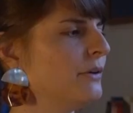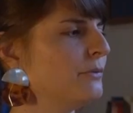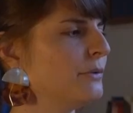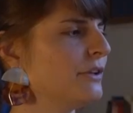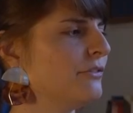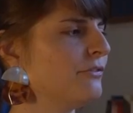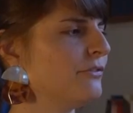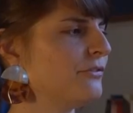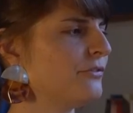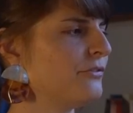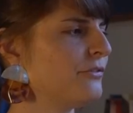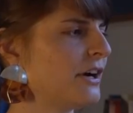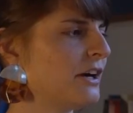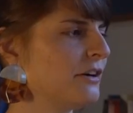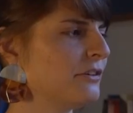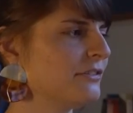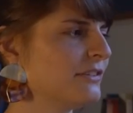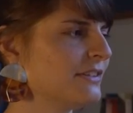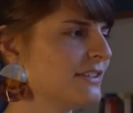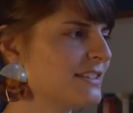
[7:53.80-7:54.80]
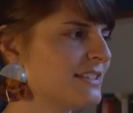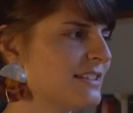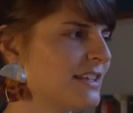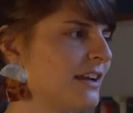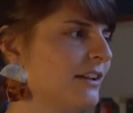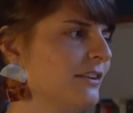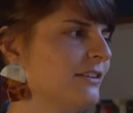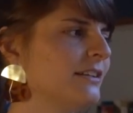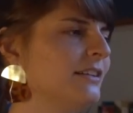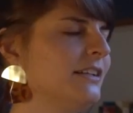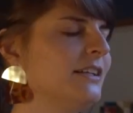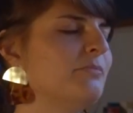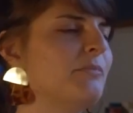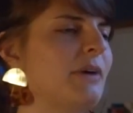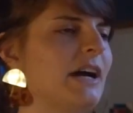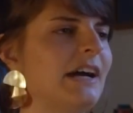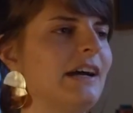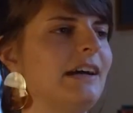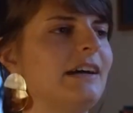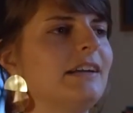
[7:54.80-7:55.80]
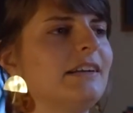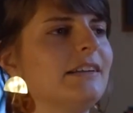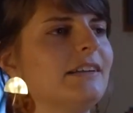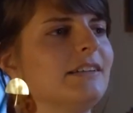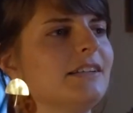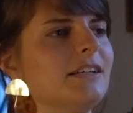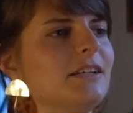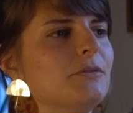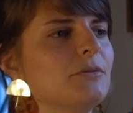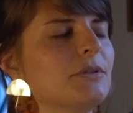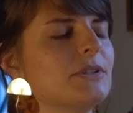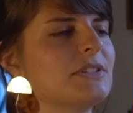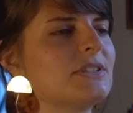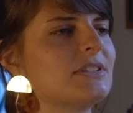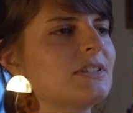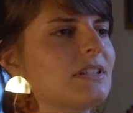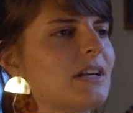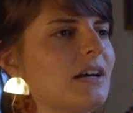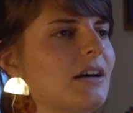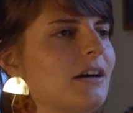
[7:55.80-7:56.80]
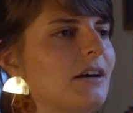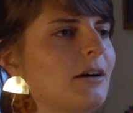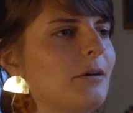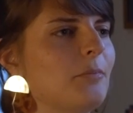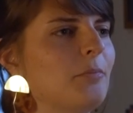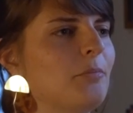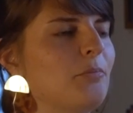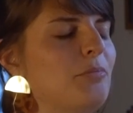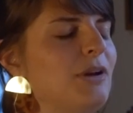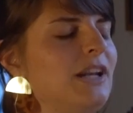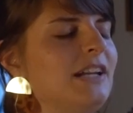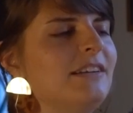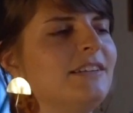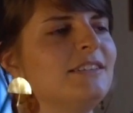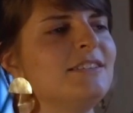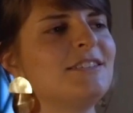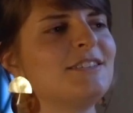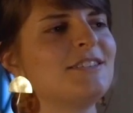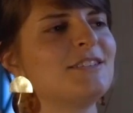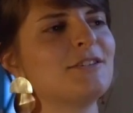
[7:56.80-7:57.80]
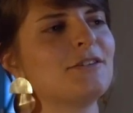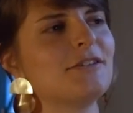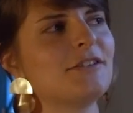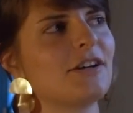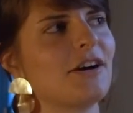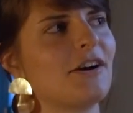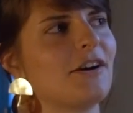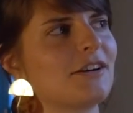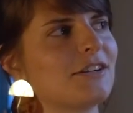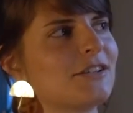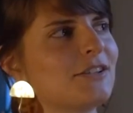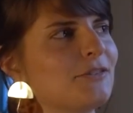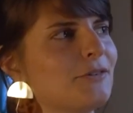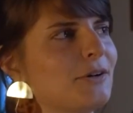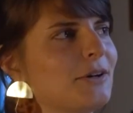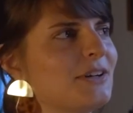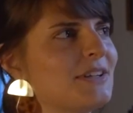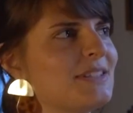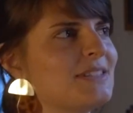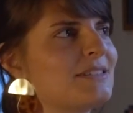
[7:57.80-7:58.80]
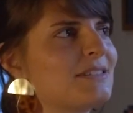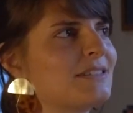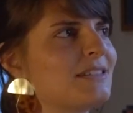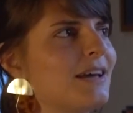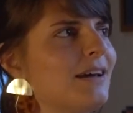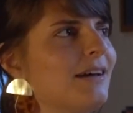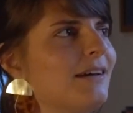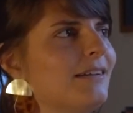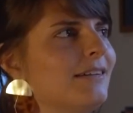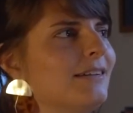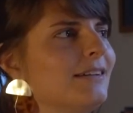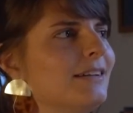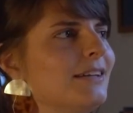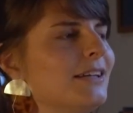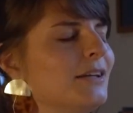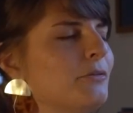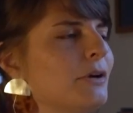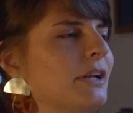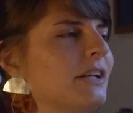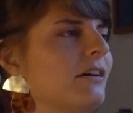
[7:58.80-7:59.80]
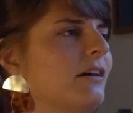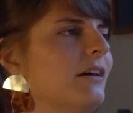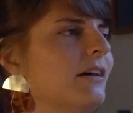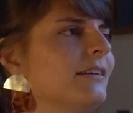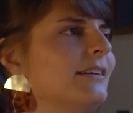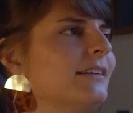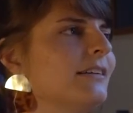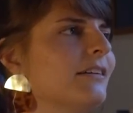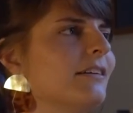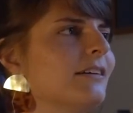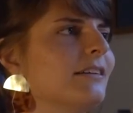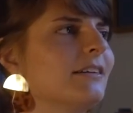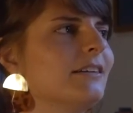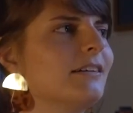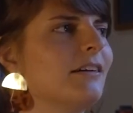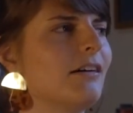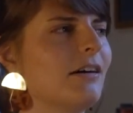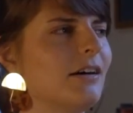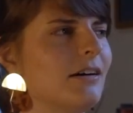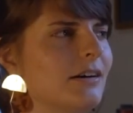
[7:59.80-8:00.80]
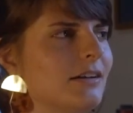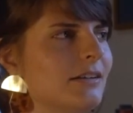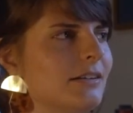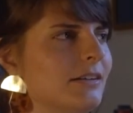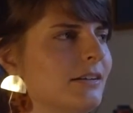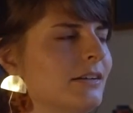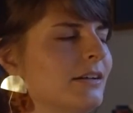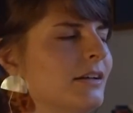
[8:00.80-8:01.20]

And we found this elderly man, and he was um, pleased to talk to us, and he went on and on and on.